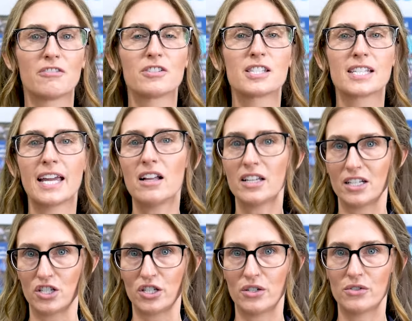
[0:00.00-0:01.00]
For scale
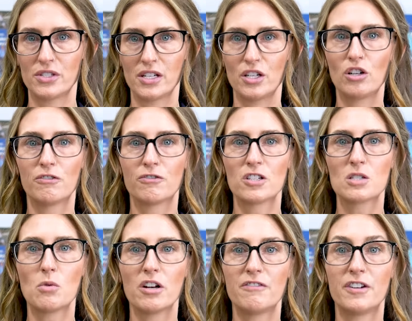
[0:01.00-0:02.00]
issues, you'll first
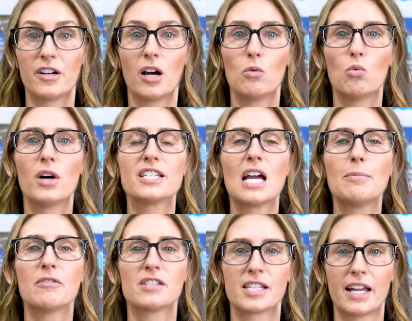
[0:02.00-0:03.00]
want to figure out what type
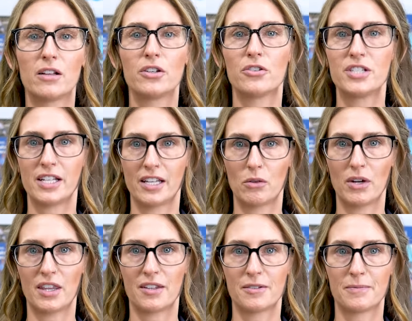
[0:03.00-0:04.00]
of scale you're dealing
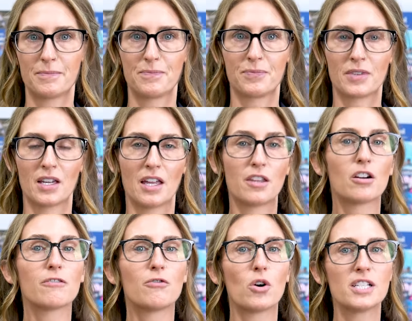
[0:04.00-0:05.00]
with. There are
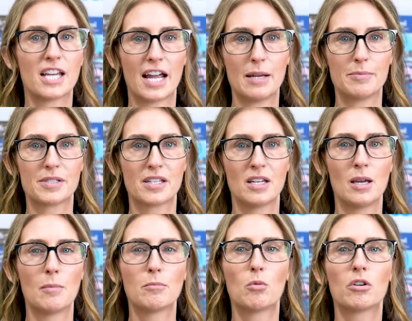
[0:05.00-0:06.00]
4 types,
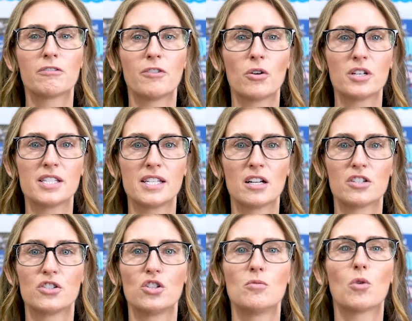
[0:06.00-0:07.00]
but we're focusing on
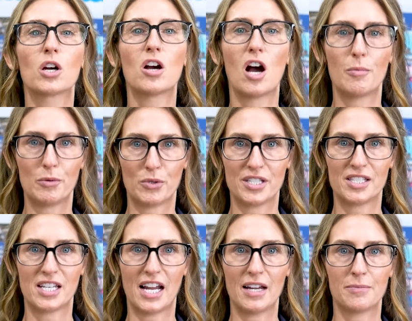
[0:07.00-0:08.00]
2 more common ones
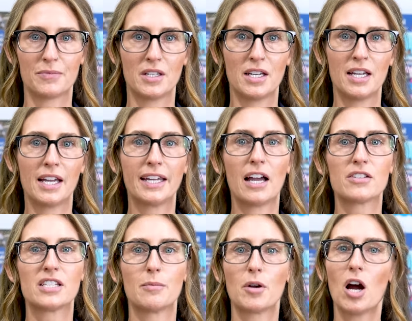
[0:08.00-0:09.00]
today:
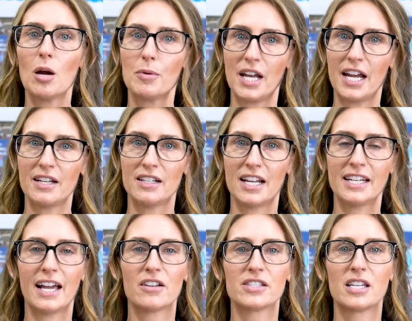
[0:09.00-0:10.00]
calcium carbonate and
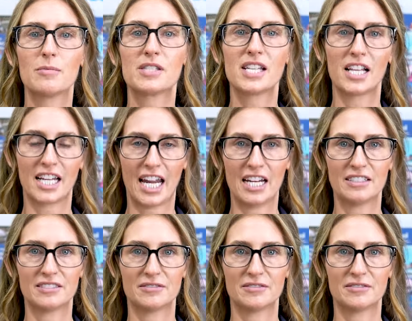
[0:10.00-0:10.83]
calcium silicate.